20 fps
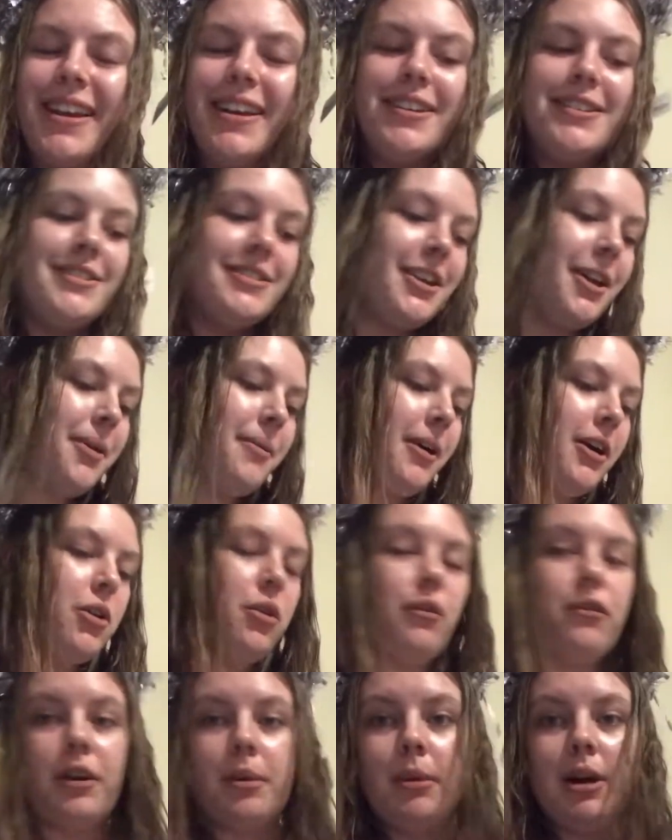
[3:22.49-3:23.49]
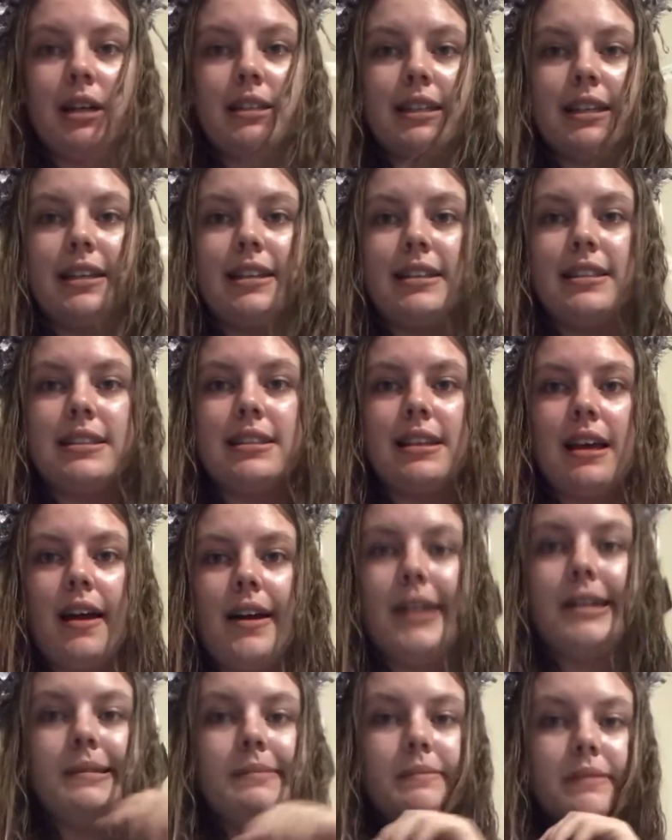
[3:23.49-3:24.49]
So I've got three more ideas
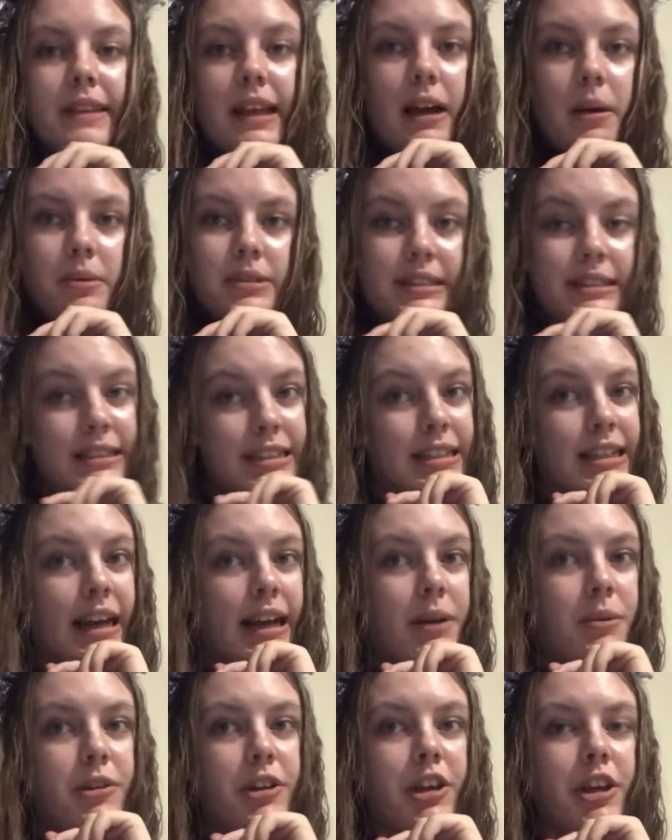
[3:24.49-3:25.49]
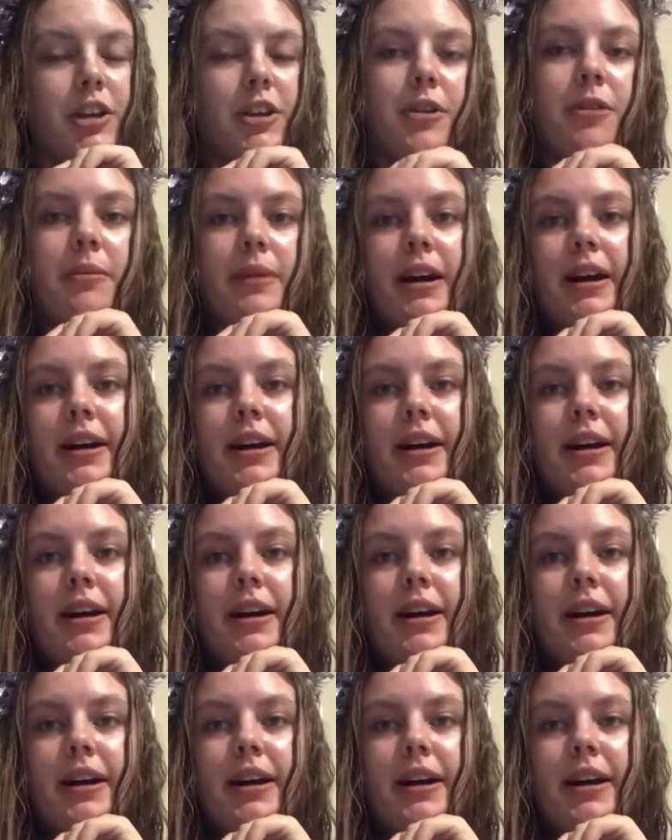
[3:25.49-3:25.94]
that I wanted to tell you.